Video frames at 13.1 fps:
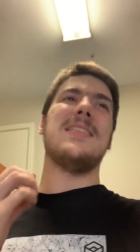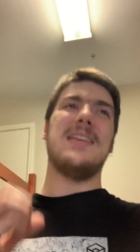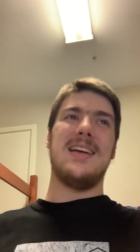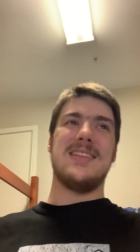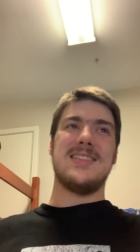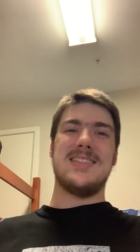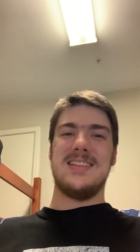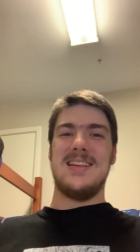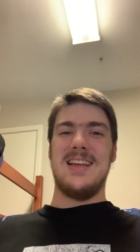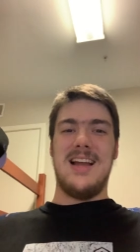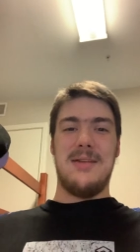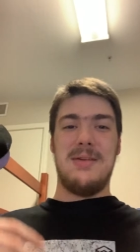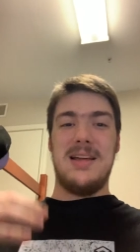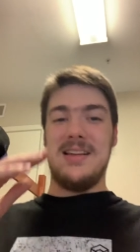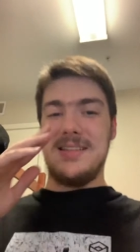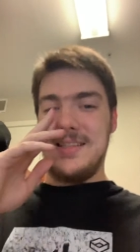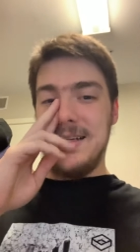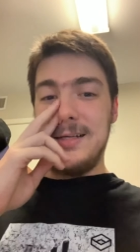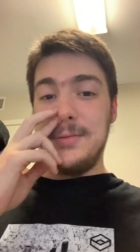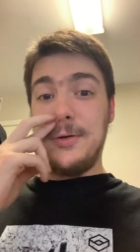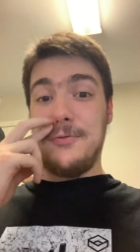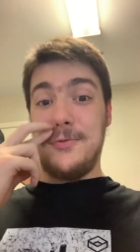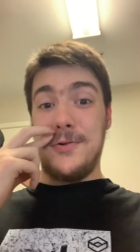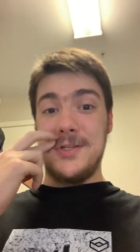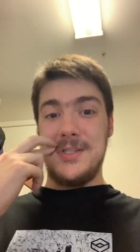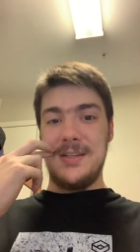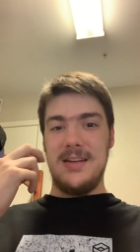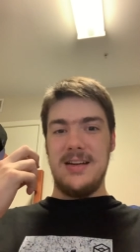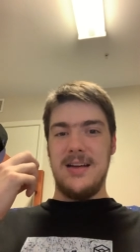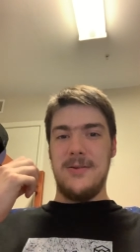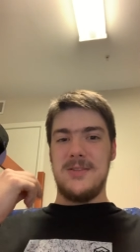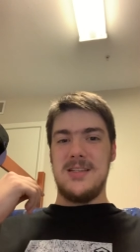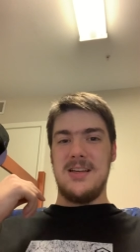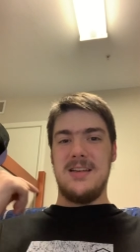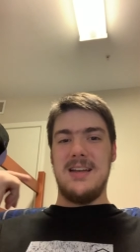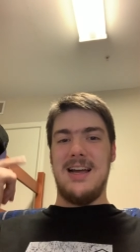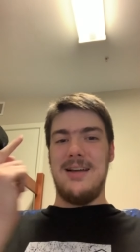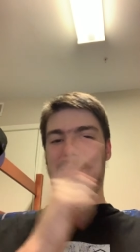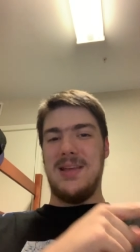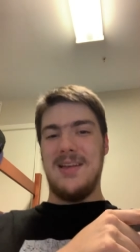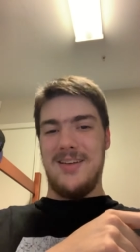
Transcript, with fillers: LC, I mean, LC has been fortunate enough to not be